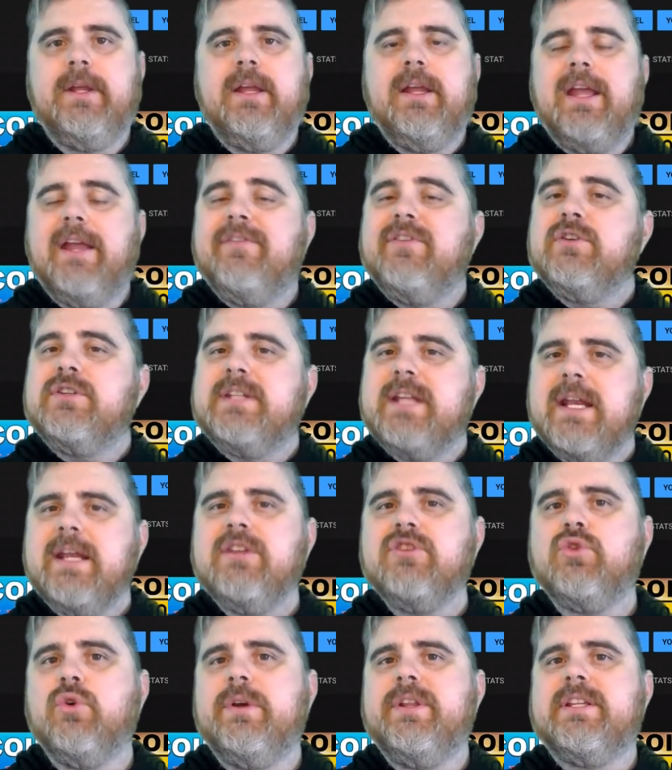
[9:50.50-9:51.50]
If you did
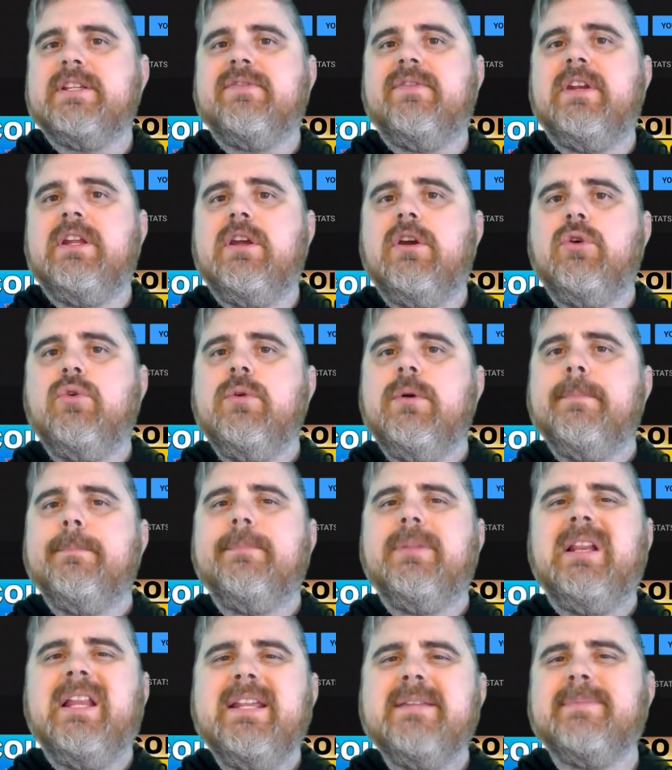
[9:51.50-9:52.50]
enjoy this video,
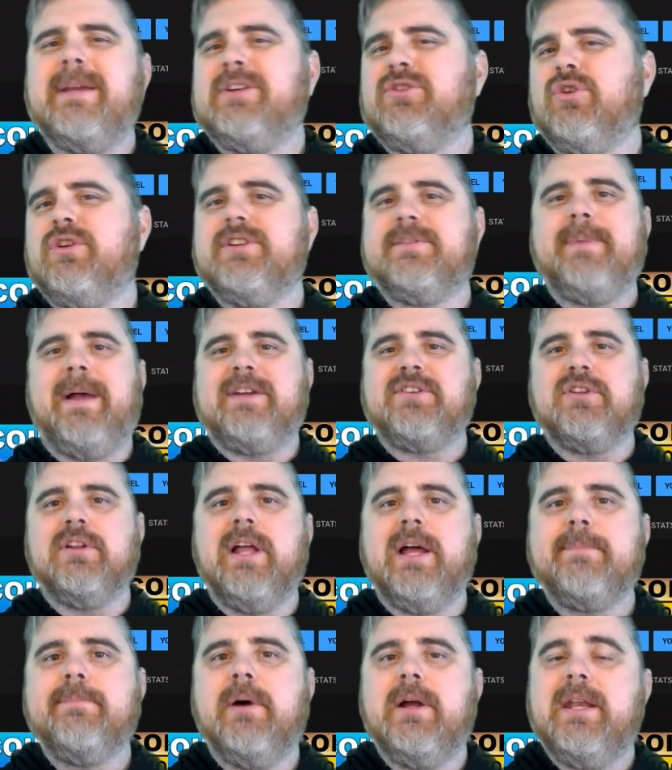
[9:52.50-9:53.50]
please make sure to smash the
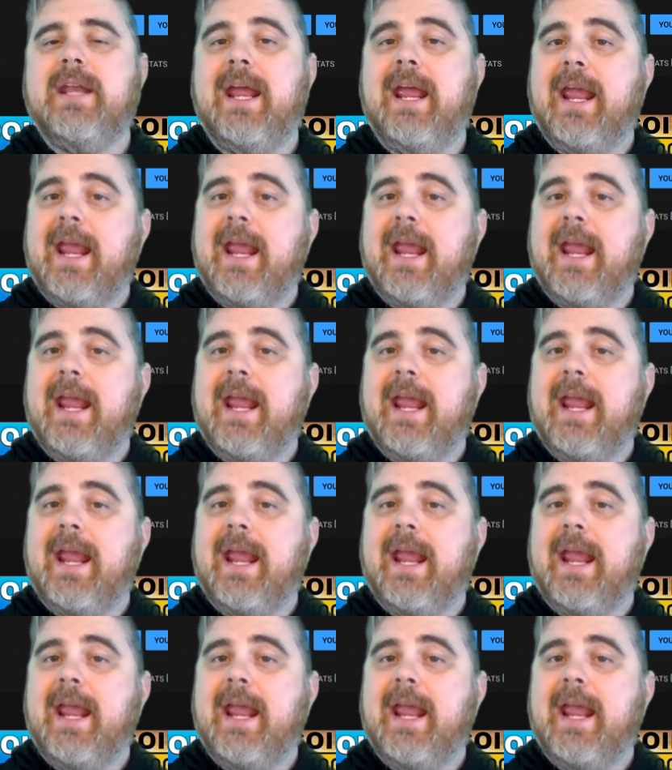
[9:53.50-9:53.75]
like button